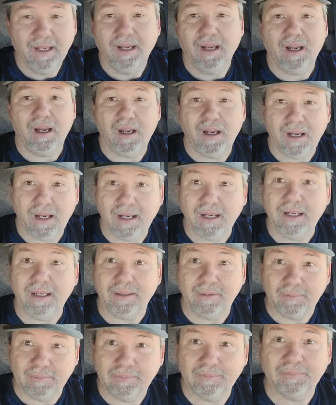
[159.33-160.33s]
Alright.
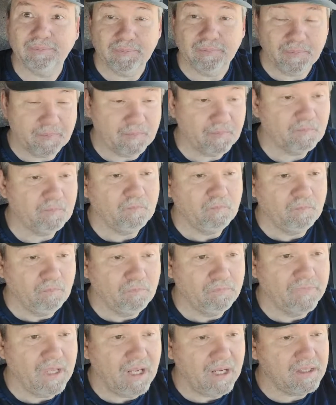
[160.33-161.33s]

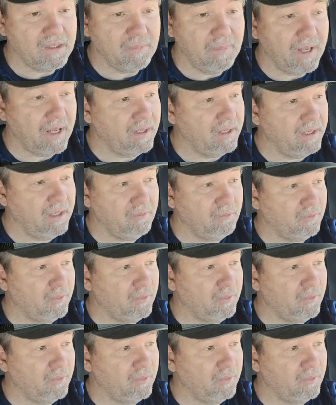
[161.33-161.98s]
That's about it